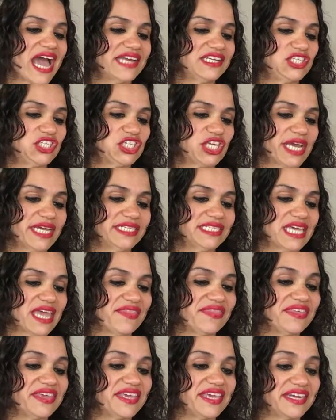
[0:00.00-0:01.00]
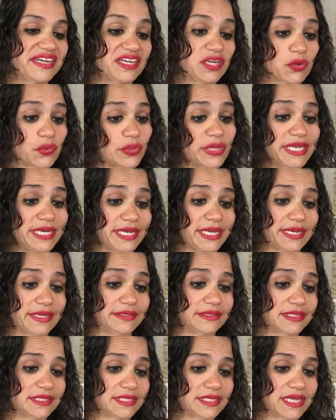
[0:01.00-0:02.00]
I checked the
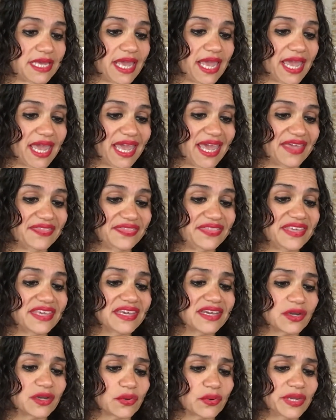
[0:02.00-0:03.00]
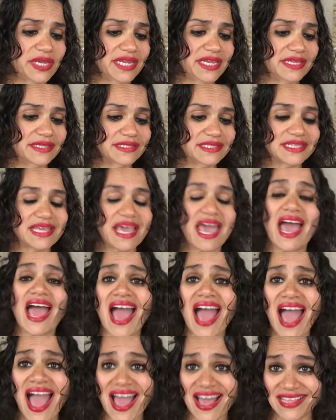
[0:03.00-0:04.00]
ingredients. And the ingredients
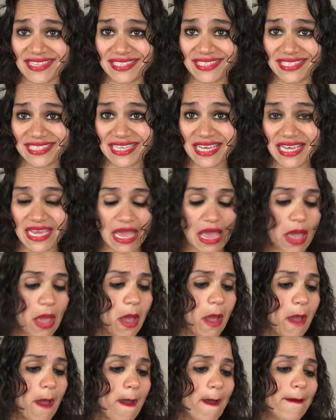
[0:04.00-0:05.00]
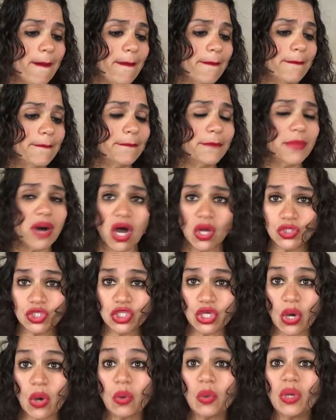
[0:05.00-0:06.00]
has
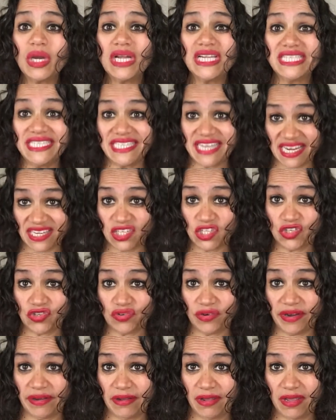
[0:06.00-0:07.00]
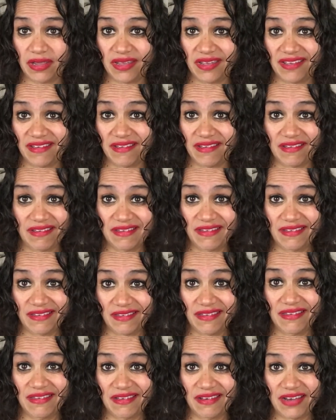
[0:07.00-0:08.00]
maltodextrin,
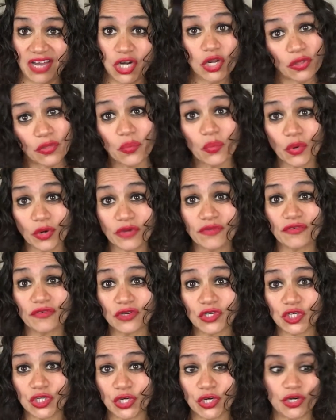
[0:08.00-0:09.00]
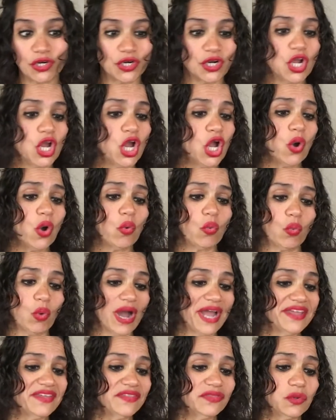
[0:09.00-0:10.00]
another word for sugar.
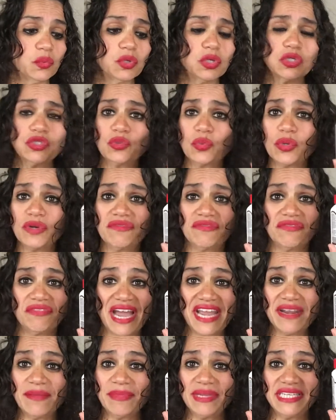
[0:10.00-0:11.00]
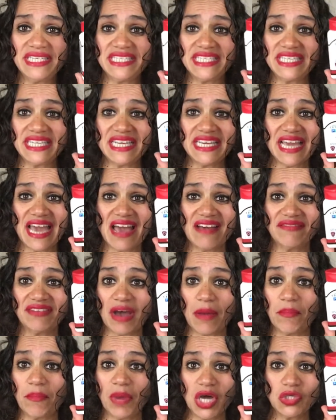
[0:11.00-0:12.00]
Why in the world would vitamin D
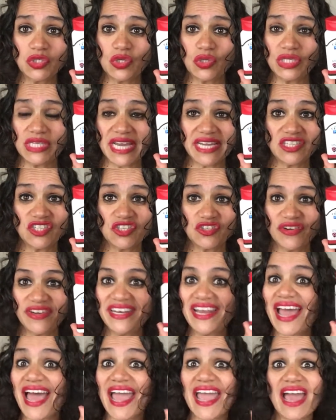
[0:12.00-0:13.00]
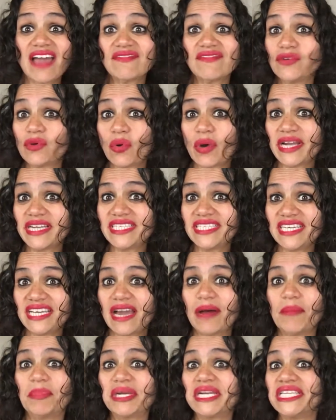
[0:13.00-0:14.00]
have maltodextrin? I have no
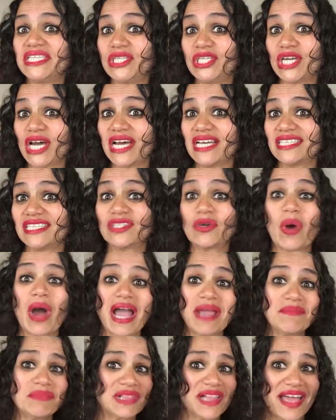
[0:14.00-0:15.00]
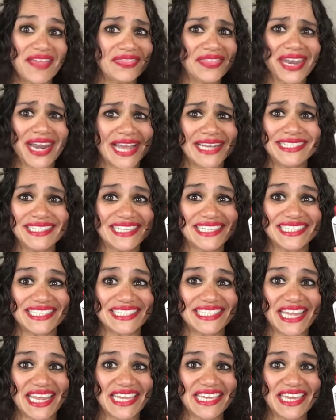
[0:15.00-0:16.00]
idea, but it does. So I'm glad that I
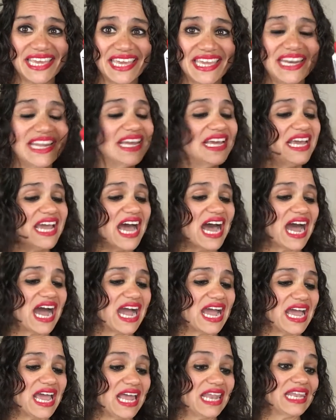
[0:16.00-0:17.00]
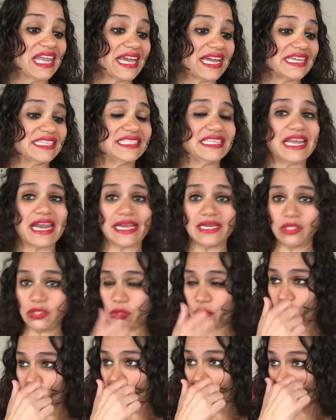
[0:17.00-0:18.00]
didn't take it. Like I said, I
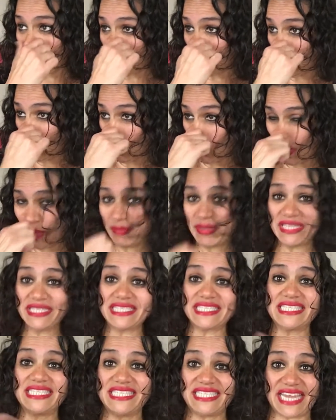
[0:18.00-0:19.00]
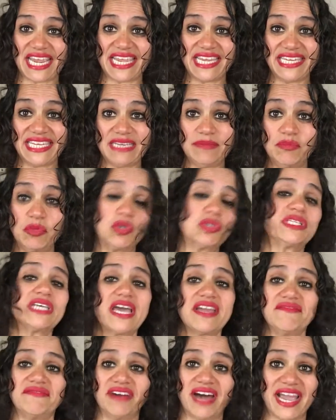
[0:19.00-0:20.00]
do take a women's daily
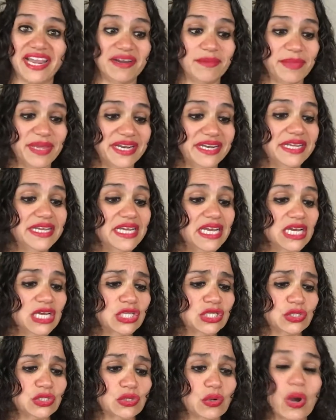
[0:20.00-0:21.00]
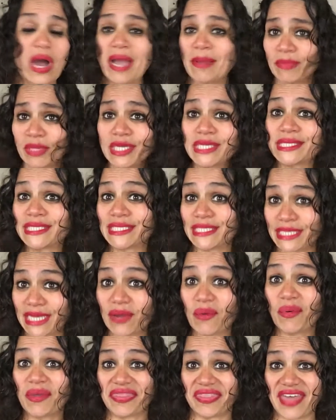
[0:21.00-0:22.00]
multivitamin. So I'm gonna
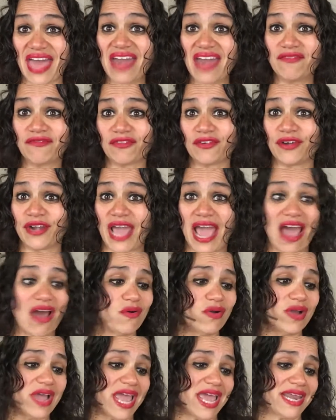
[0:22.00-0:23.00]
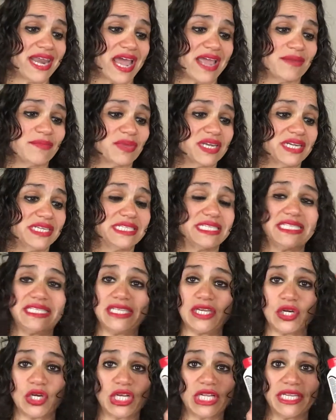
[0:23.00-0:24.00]
stick with that for now, and I'm gonna
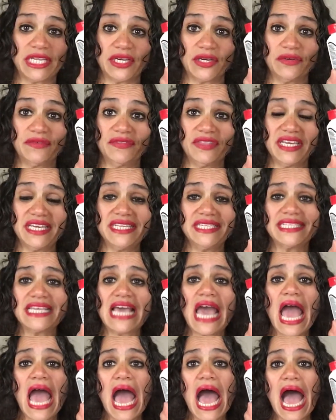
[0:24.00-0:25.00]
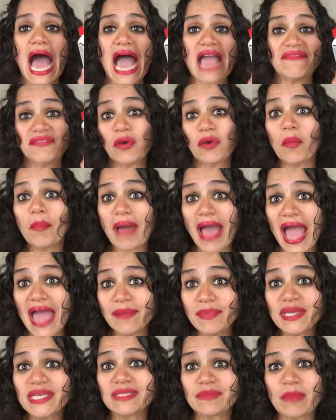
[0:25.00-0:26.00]
steer clear of these. I feel
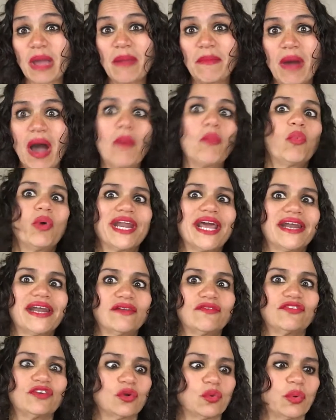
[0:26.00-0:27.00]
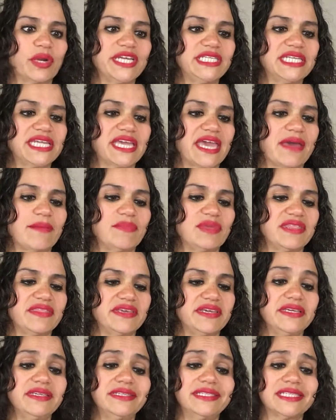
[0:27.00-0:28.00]
bad because my mom went out of her way to get me
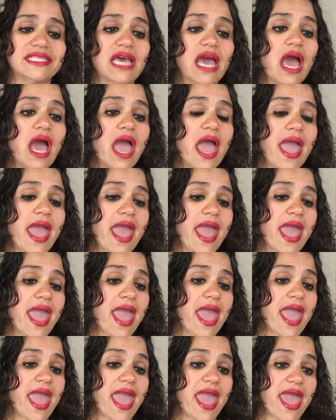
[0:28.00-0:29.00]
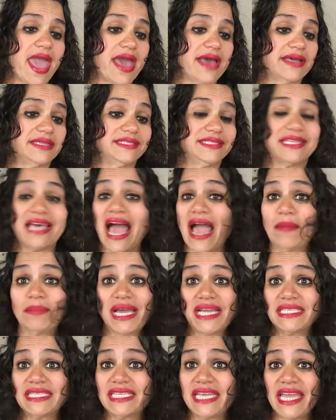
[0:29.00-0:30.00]
these. And I'm
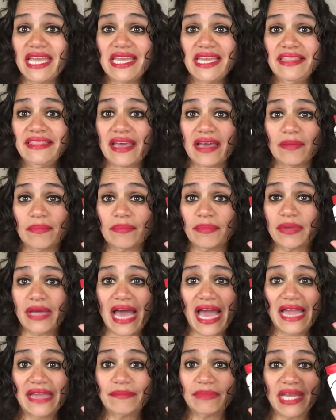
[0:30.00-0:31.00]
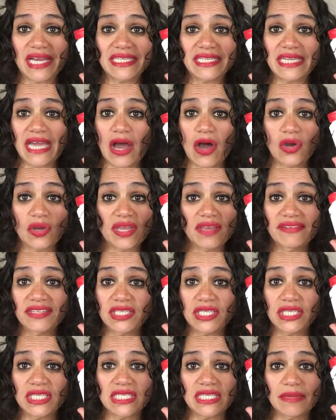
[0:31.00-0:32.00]
not taking them. I'll give
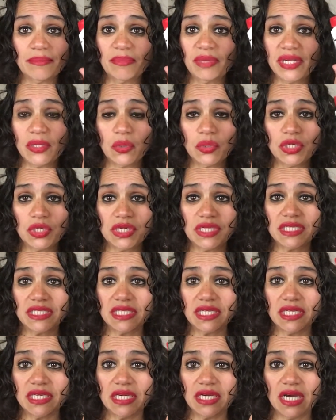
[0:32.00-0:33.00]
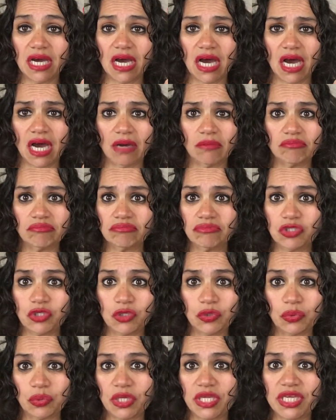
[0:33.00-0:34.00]
it to somebody who doesn't
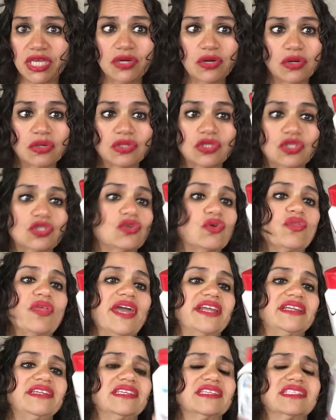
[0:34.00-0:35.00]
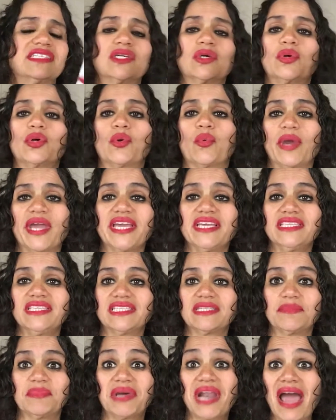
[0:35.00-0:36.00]
do keto so that it doesn't go to
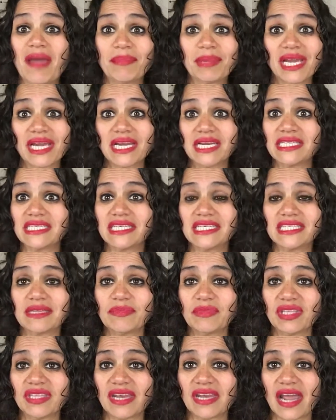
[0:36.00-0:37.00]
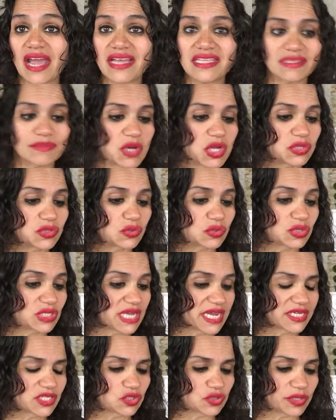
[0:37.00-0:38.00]
waste. But I'm not gonna take something that has
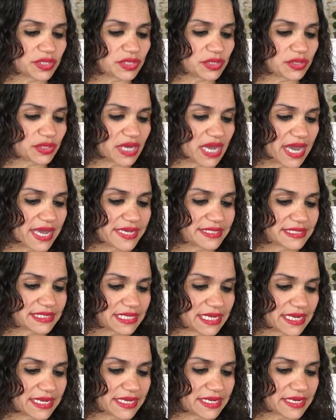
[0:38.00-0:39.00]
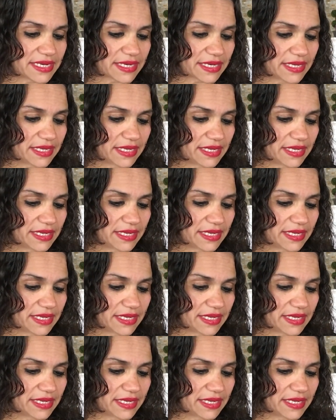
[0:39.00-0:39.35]
maltodextrin, you guys. Like,